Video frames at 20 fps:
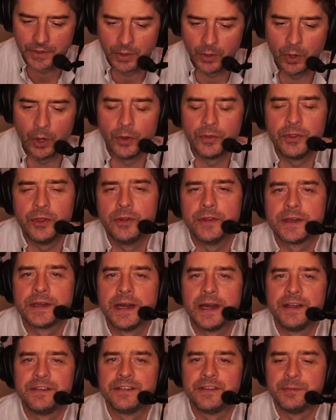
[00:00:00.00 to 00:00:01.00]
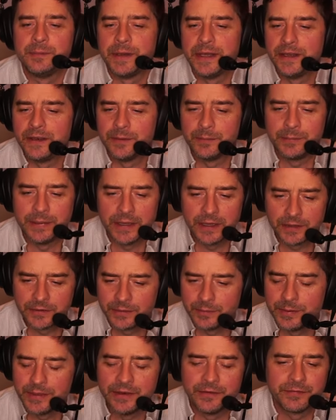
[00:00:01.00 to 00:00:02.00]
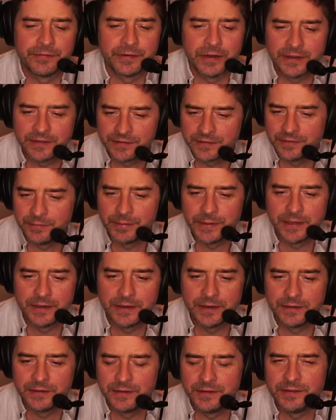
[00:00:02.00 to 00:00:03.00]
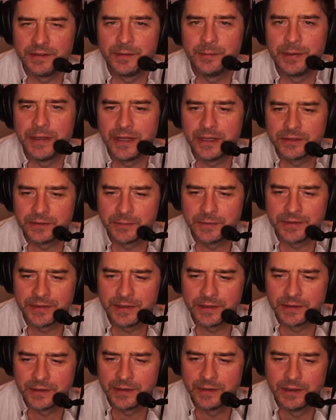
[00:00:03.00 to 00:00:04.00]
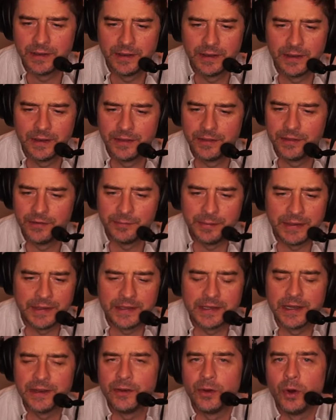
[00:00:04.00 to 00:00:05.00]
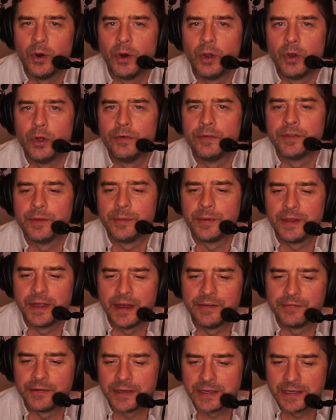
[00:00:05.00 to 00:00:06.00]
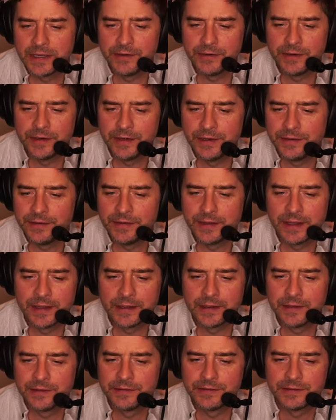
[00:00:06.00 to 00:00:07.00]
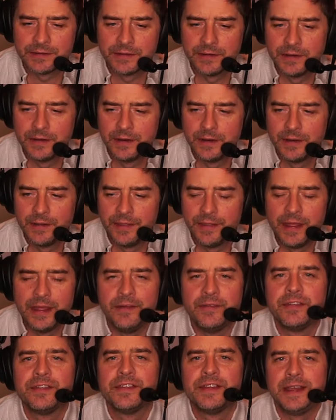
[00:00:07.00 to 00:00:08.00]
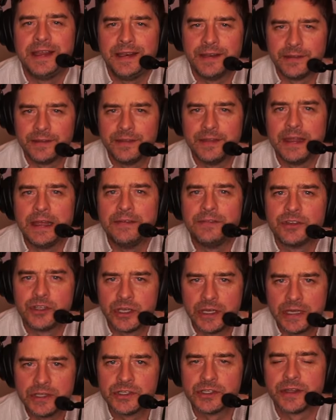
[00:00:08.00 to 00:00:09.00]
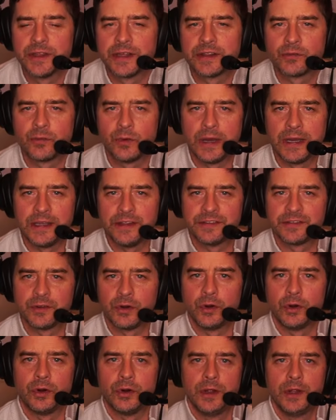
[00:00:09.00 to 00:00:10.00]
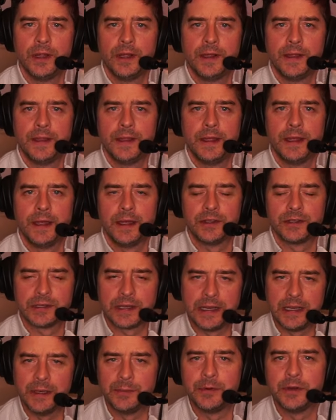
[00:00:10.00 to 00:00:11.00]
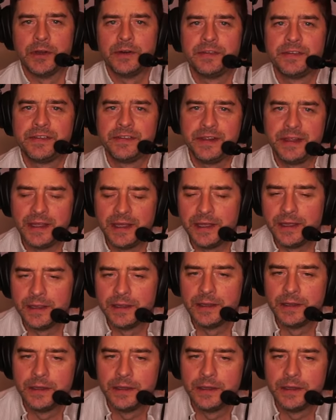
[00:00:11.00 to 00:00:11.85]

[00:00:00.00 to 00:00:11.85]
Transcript: All the other guys have been to Belgium, they've been to France, they've been to Belgium, I think. They've been kind of all over the place, Africa, and like it's they've seen it and they've changed. That's why you saw Shia LaBeouf say,